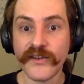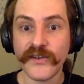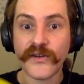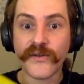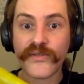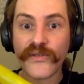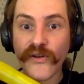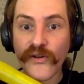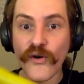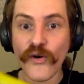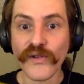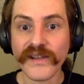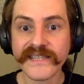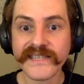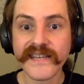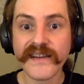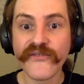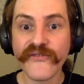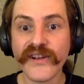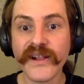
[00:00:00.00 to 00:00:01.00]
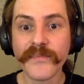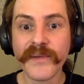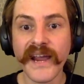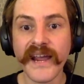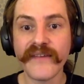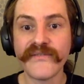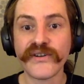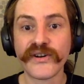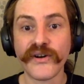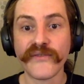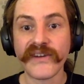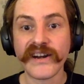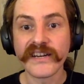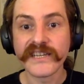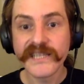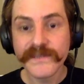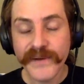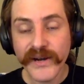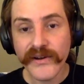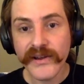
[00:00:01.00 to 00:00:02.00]
the holistic field behavior of our
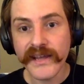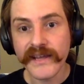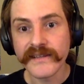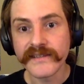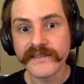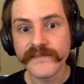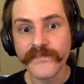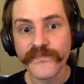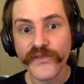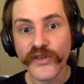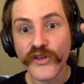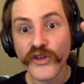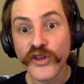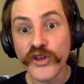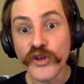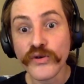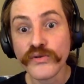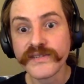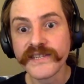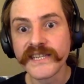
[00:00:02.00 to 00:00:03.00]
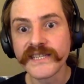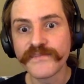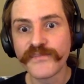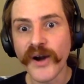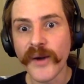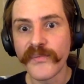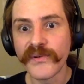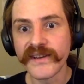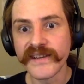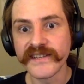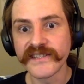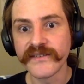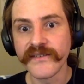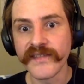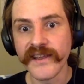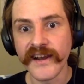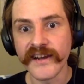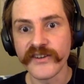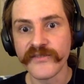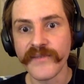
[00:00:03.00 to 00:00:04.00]
experience uses properties of
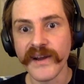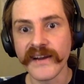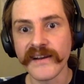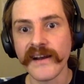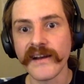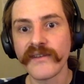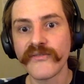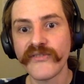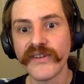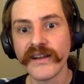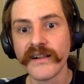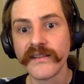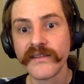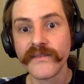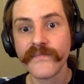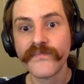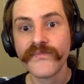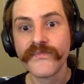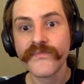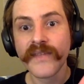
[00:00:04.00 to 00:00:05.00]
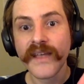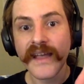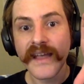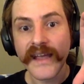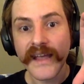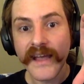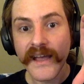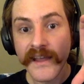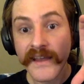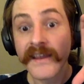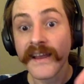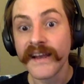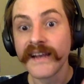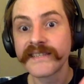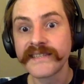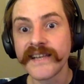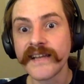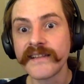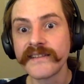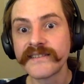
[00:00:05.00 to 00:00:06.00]
the electromagnetic field in a
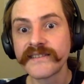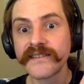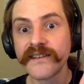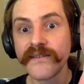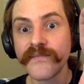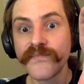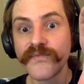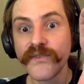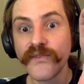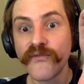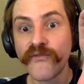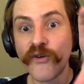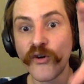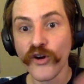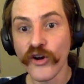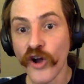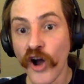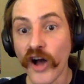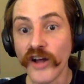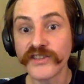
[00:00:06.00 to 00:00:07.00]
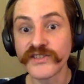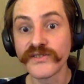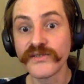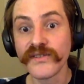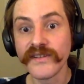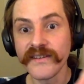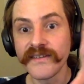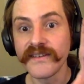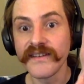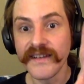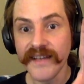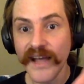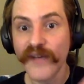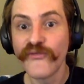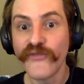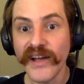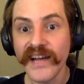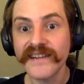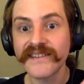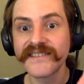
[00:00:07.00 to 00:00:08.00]
sense for causal
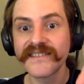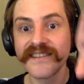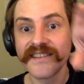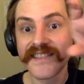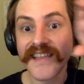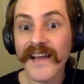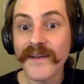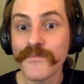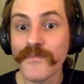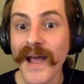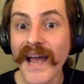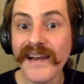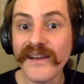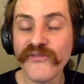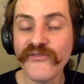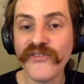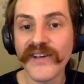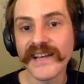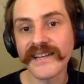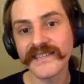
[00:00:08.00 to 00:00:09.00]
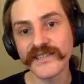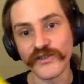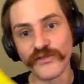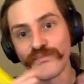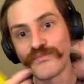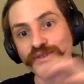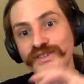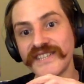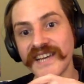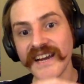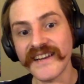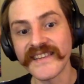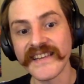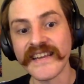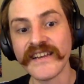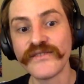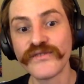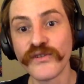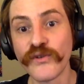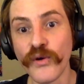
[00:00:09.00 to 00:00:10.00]
effects that manifest or project
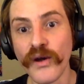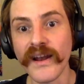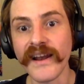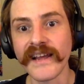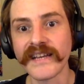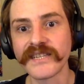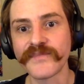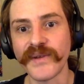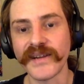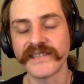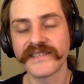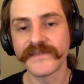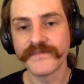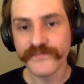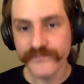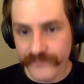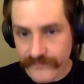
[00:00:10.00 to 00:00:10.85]
into Qualia space.